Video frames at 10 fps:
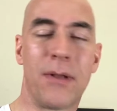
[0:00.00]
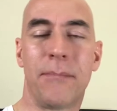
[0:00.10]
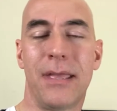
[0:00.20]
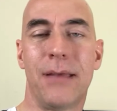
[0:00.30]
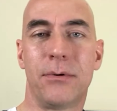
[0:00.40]
want to
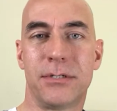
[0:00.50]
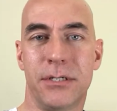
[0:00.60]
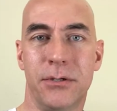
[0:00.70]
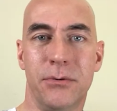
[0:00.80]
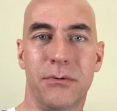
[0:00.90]
be able
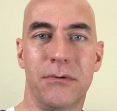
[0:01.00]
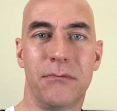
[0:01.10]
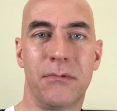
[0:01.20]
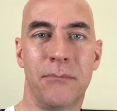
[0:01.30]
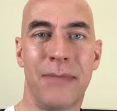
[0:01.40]
to
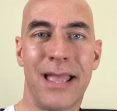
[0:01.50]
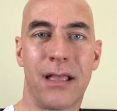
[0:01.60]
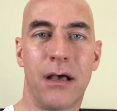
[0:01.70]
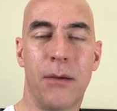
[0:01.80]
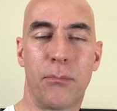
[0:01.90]

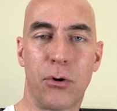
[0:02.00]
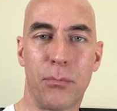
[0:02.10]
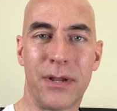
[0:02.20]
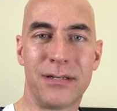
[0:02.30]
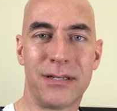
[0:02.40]
make
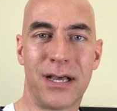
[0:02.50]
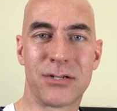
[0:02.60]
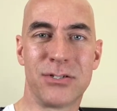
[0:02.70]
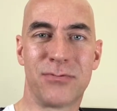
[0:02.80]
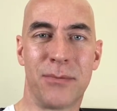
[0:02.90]
appropriate
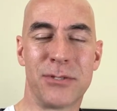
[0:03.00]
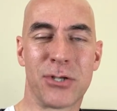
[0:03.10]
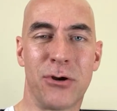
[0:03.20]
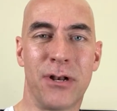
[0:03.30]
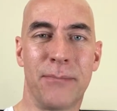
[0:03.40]
deductions from the
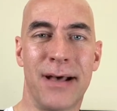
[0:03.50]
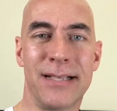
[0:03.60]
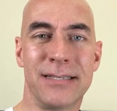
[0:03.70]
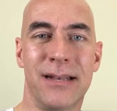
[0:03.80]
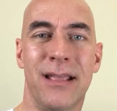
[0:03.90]
security
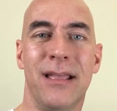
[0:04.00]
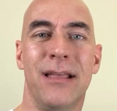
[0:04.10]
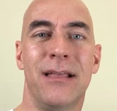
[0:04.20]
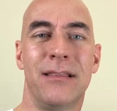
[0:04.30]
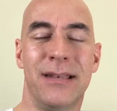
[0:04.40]
deposit.
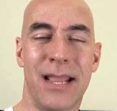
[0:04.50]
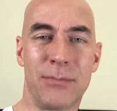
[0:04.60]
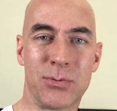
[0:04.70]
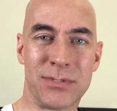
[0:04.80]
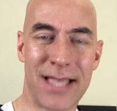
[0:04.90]
The
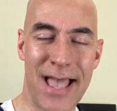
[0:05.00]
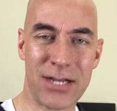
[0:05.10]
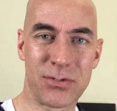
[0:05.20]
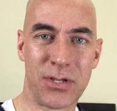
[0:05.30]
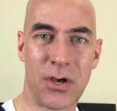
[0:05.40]
damage was
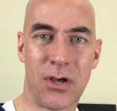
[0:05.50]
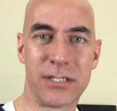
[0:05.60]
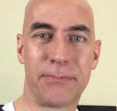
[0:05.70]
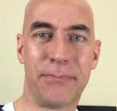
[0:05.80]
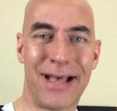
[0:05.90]
actually
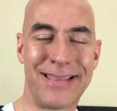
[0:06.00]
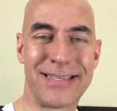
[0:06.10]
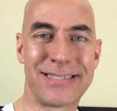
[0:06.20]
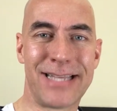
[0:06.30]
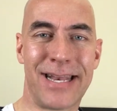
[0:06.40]
caused by
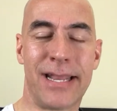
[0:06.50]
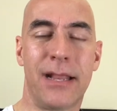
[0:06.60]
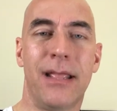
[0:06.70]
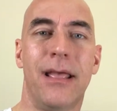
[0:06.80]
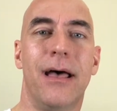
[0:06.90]
this
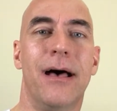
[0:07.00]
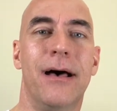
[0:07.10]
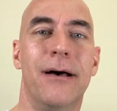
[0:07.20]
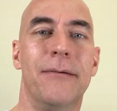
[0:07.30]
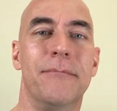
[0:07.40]
tenant.
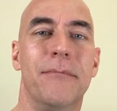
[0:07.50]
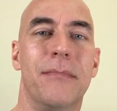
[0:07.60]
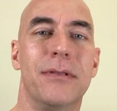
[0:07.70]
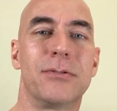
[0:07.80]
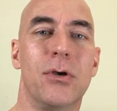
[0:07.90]

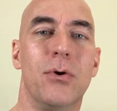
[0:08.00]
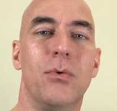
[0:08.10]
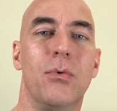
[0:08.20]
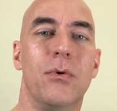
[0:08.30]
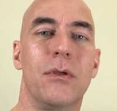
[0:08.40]

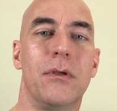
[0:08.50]
So